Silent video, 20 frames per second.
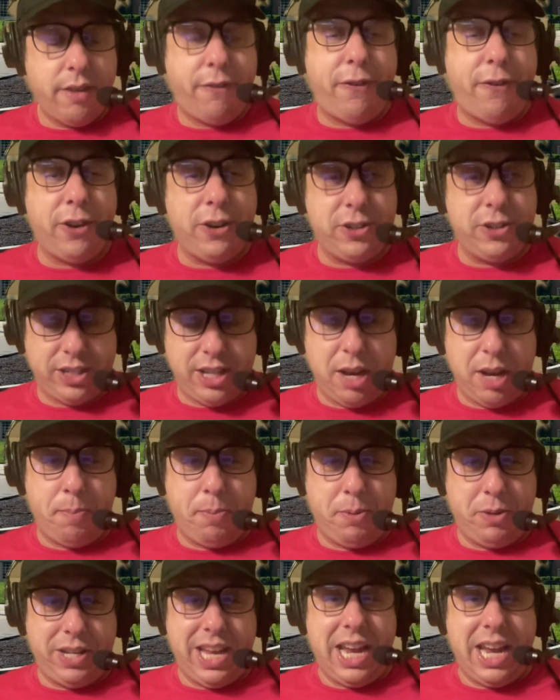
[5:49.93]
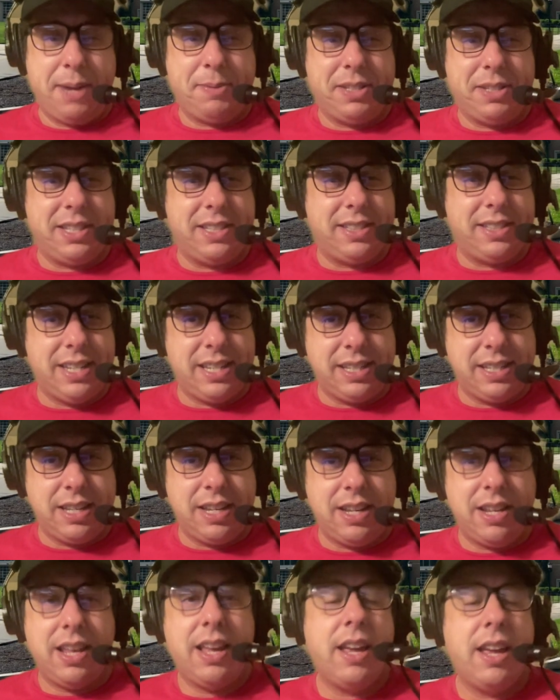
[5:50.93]
first couple games of the
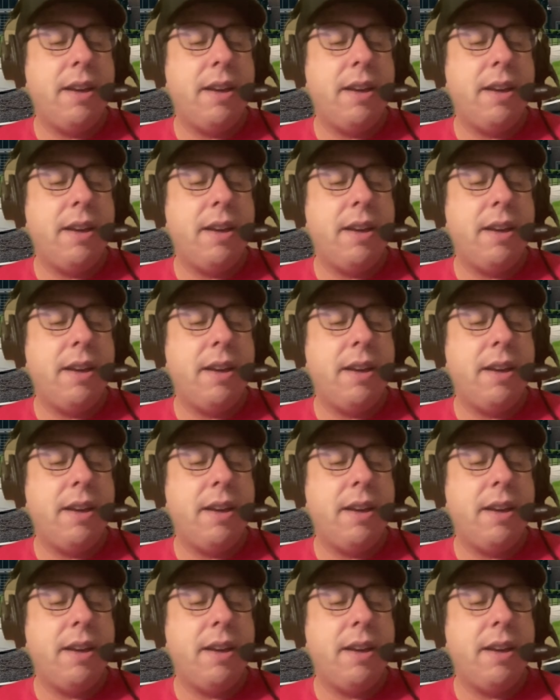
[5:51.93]
season,